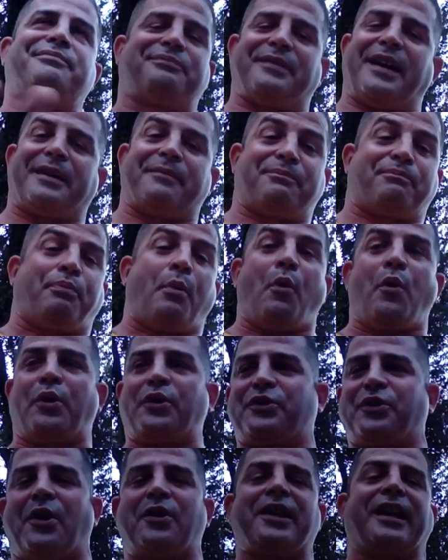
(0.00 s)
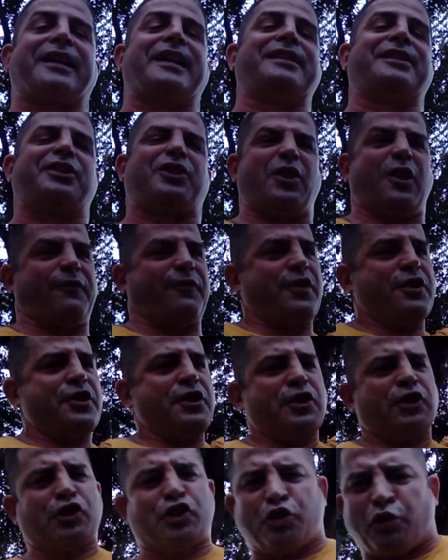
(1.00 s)
like boards, all that kind of stuff,
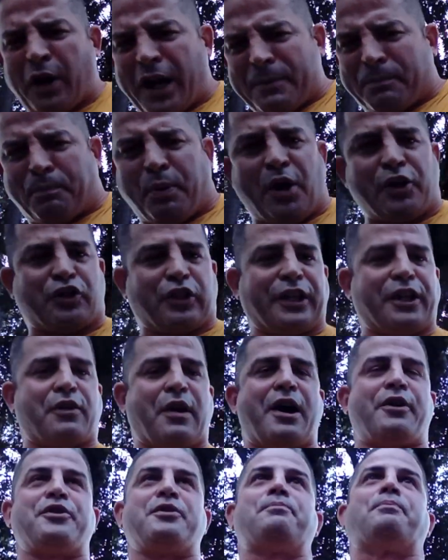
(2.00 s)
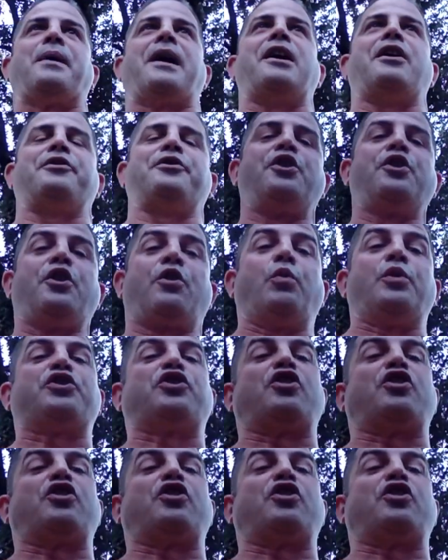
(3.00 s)
straight punch, like ground and pound, with